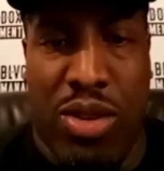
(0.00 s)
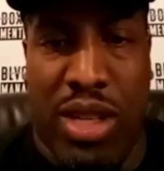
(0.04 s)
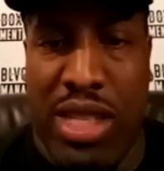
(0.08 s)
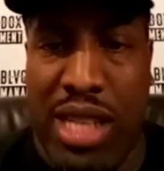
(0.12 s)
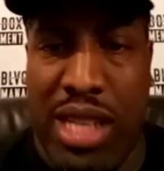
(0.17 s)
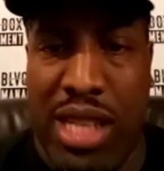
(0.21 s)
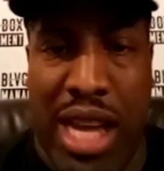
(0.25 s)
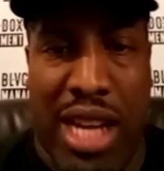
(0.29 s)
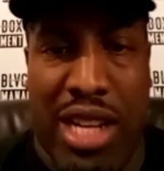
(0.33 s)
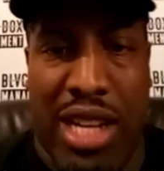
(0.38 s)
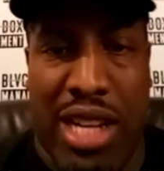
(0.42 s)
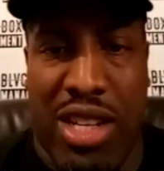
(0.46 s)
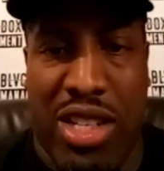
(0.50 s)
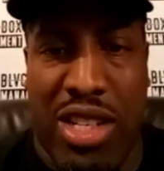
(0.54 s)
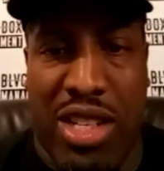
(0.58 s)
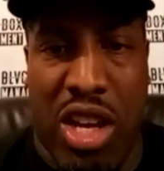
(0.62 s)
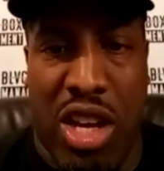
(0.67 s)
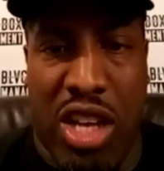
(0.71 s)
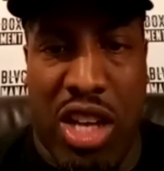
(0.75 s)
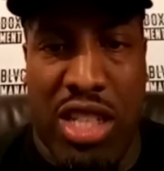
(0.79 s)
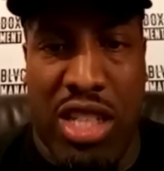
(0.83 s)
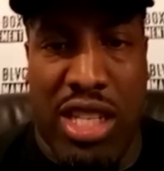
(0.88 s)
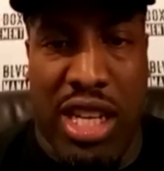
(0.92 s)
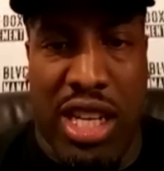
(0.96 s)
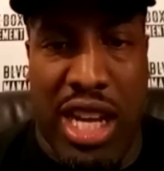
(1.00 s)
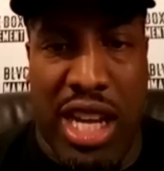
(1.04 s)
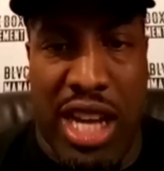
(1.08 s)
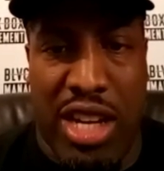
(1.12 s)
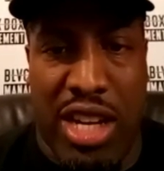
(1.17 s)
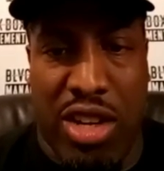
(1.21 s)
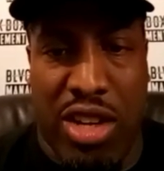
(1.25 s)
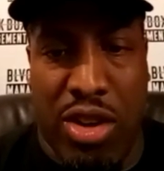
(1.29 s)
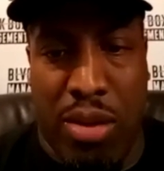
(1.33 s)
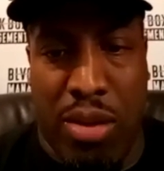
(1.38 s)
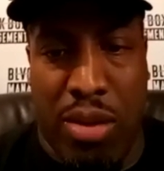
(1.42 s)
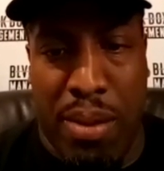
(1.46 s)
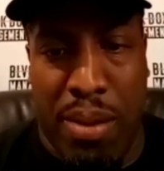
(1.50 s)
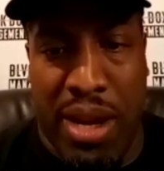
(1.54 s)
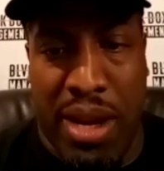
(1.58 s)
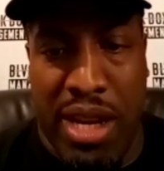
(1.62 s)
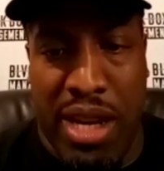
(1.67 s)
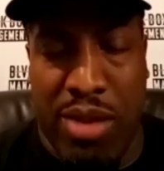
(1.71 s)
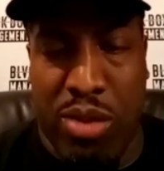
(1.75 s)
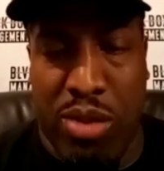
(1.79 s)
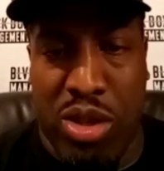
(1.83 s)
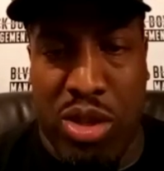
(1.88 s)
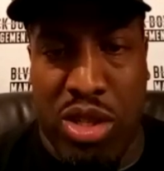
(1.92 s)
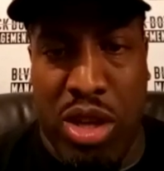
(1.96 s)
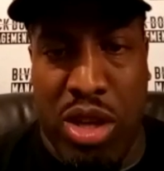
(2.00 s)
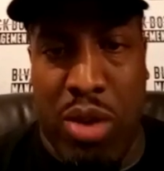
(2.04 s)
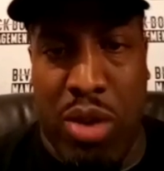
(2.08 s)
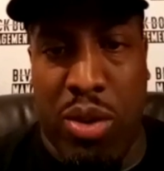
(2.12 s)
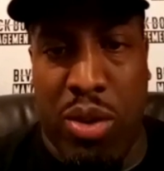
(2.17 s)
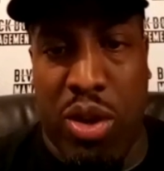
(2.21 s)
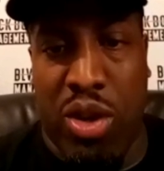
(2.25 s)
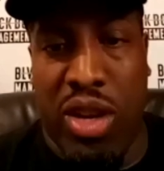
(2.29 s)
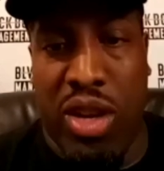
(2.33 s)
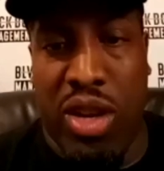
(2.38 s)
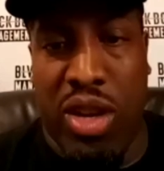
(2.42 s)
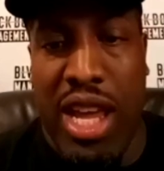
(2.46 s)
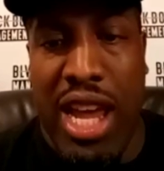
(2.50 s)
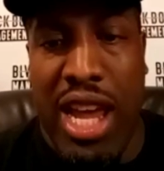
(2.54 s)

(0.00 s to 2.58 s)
It's kind of just hard to kind of comprehend what's going on